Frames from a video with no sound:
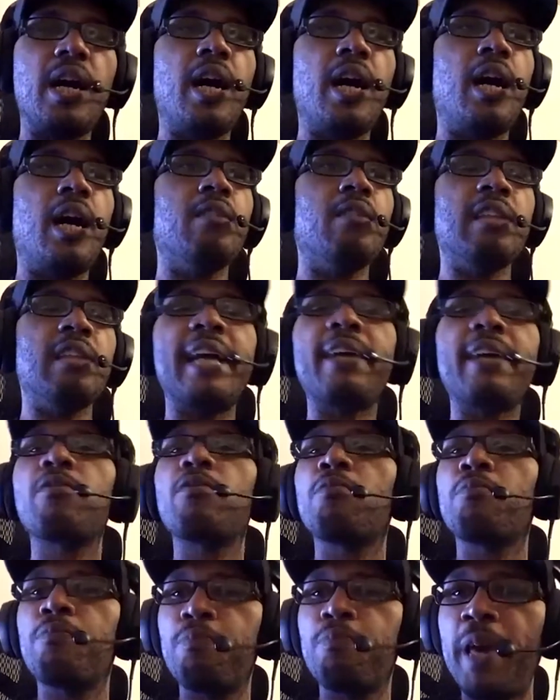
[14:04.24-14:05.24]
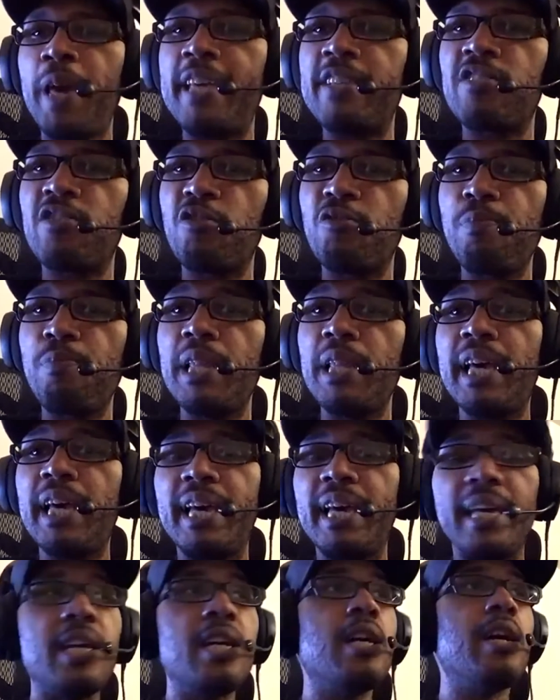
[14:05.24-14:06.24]
like pace of
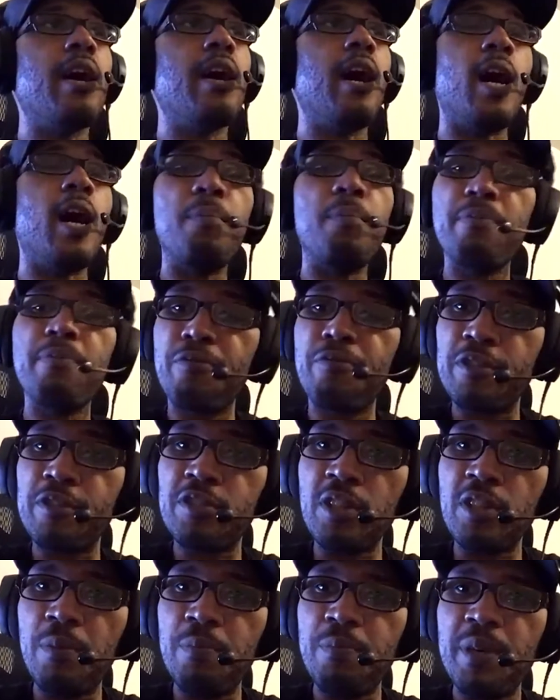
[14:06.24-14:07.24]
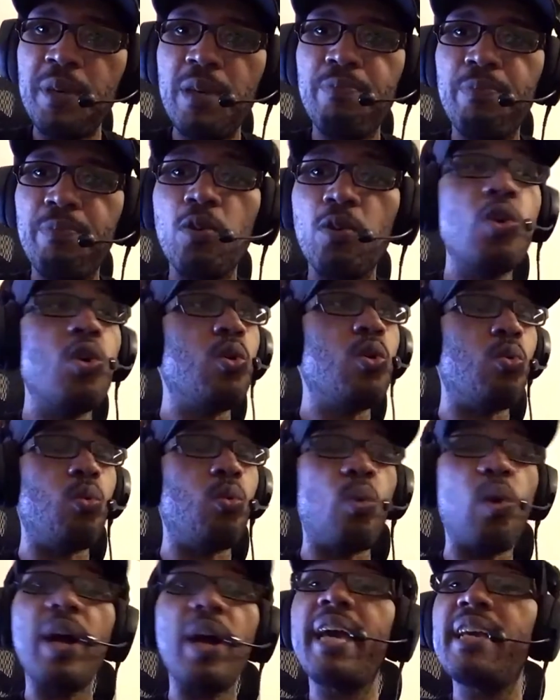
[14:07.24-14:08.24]
play, up for some people,
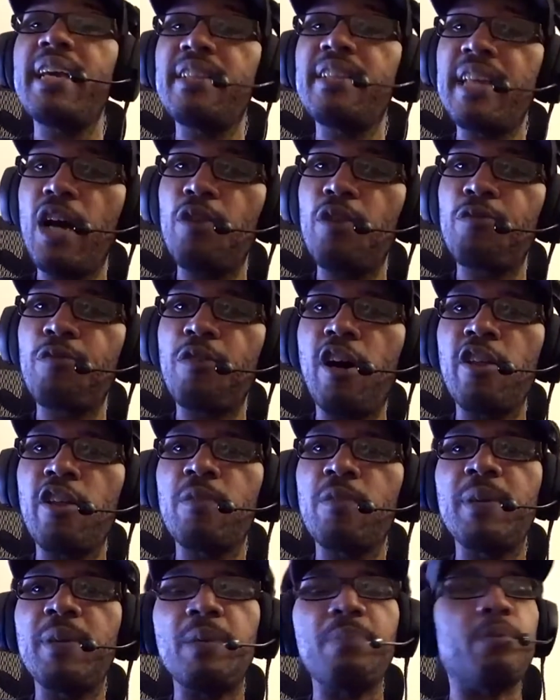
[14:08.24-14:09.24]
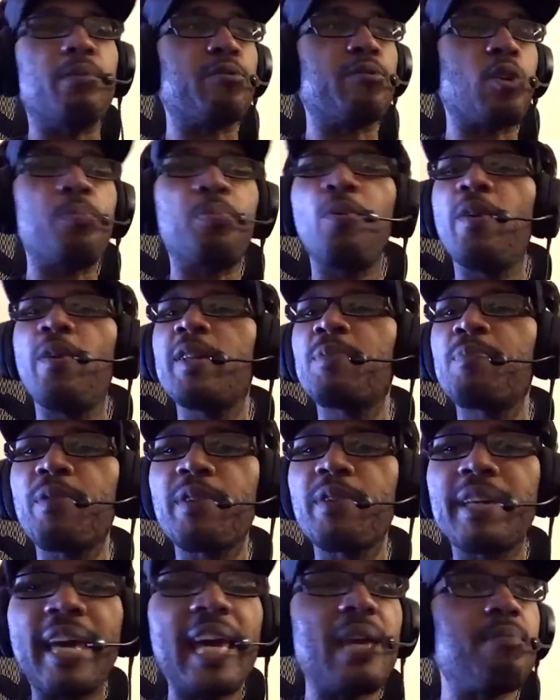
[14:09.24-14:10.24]
way down for other people. So points per
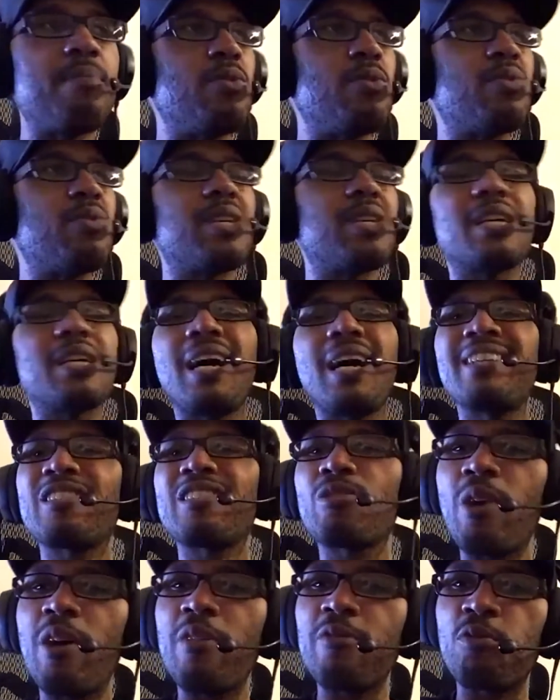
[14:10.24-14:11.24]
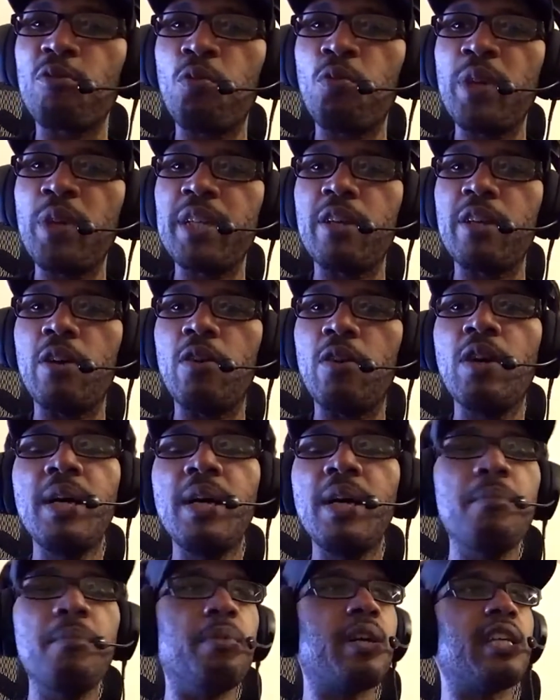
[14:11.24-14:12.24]
game, you can kind of throw out the window,
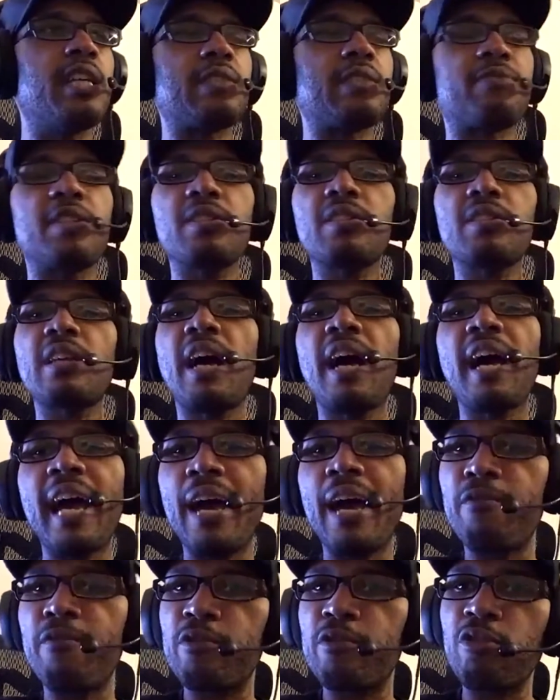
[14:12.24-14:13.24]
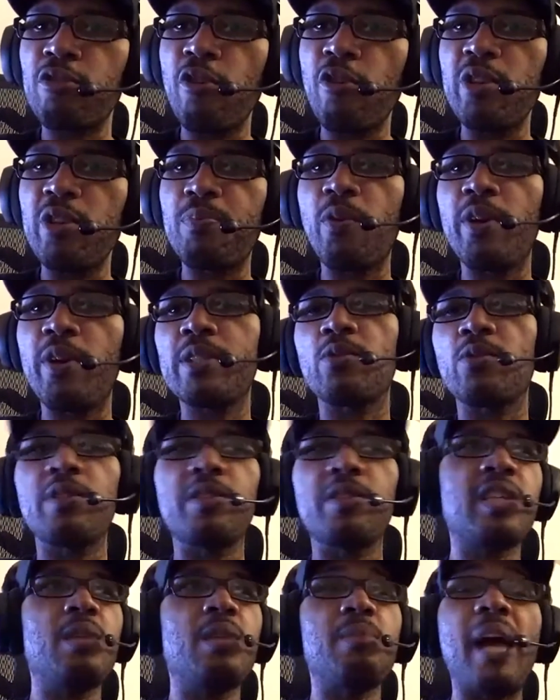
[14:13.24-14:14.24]
because if this guy averaged 30 points on a
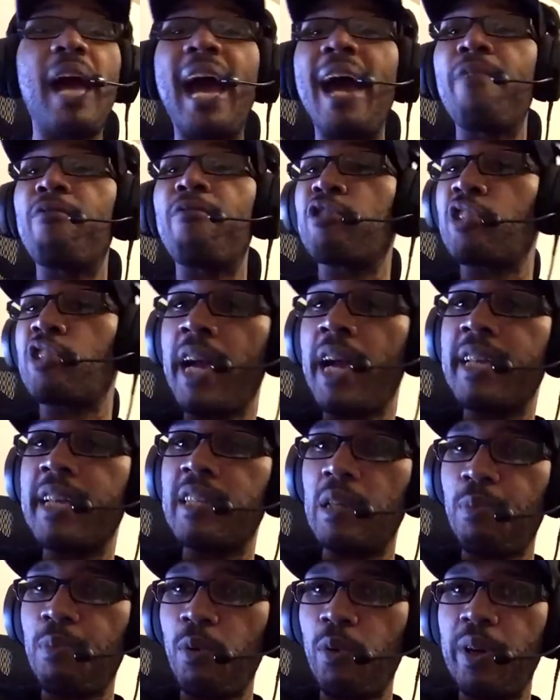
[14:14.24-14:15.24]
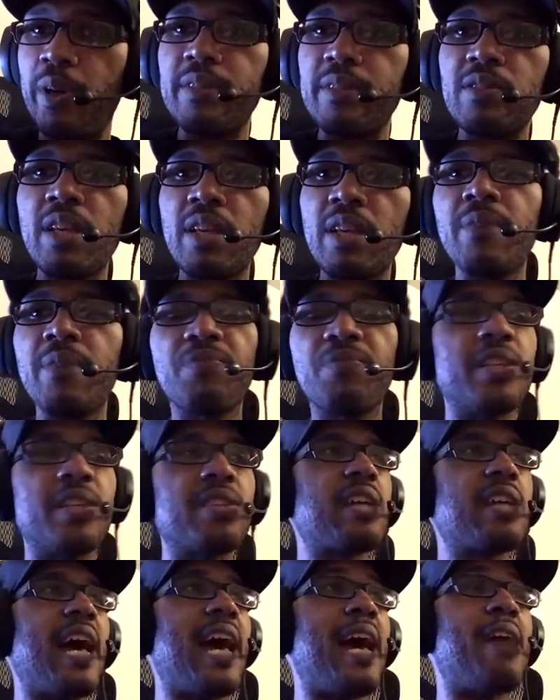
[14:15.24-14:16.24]
team that averaged 90 points, this
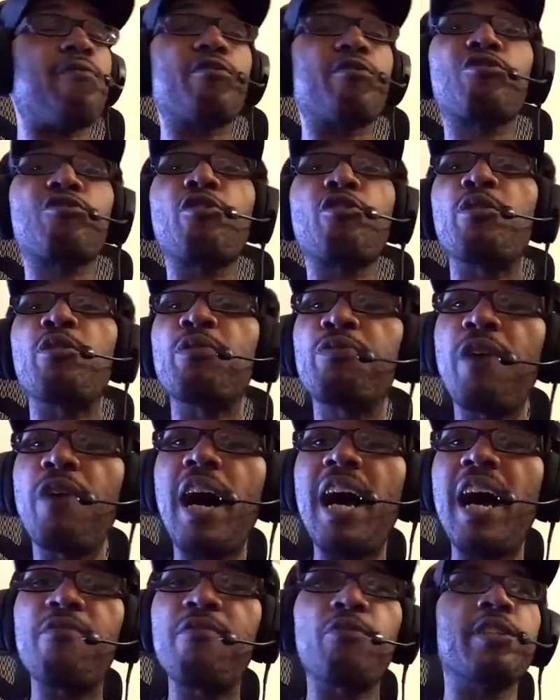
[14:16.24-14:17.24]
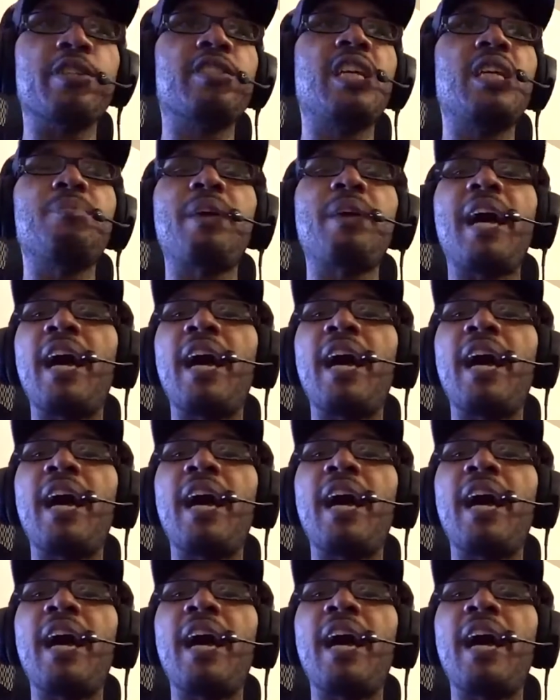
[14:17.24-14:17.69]
guy averaged 35 on a team that